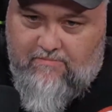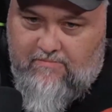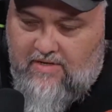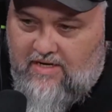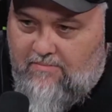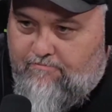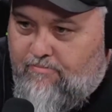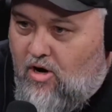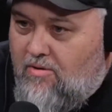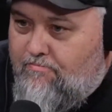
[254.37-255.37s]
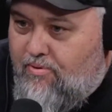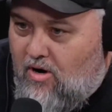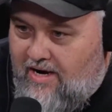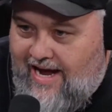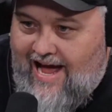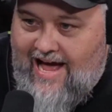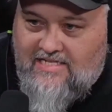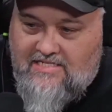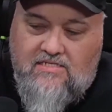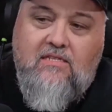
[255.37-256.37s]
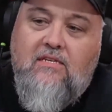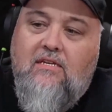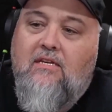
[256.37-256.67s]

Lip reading: Bertcast, and then he has a